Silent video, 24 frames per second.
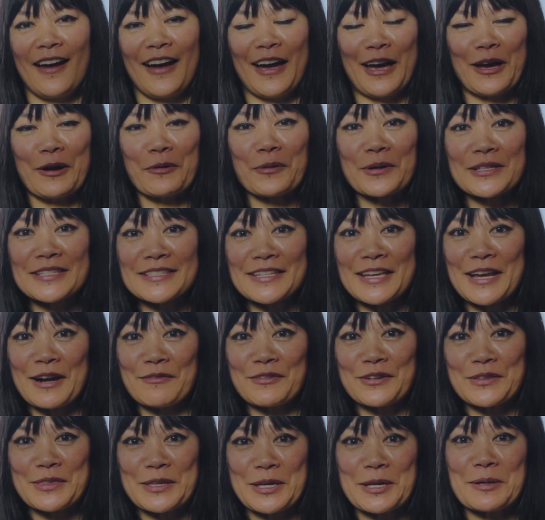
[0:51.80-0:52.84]
I won't say
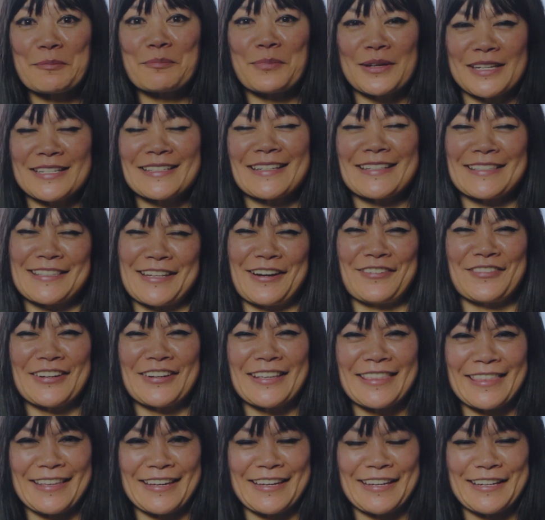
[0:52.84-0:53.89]
everything, but it does
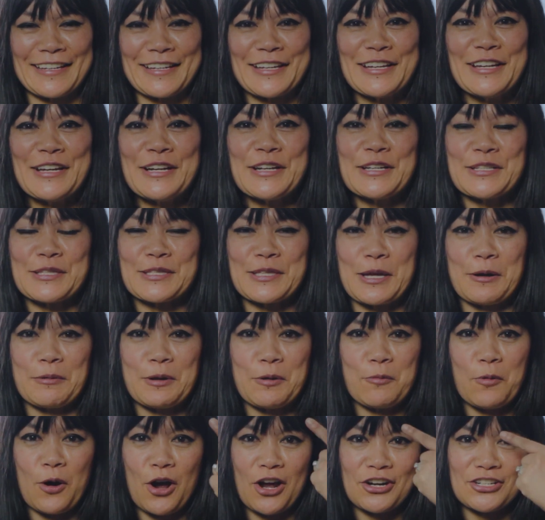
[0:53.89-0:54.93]
everything. So
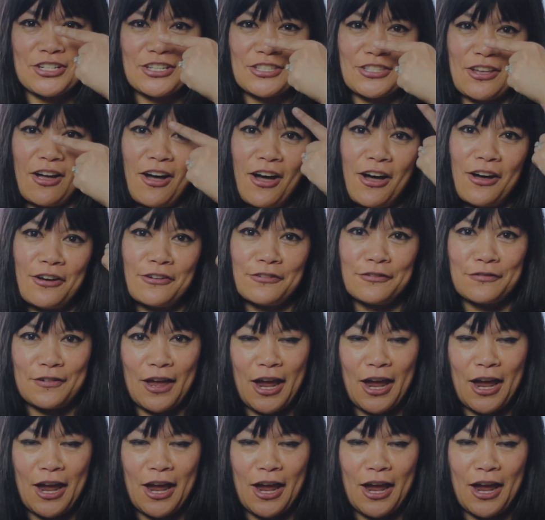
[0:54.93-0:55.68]
it washes off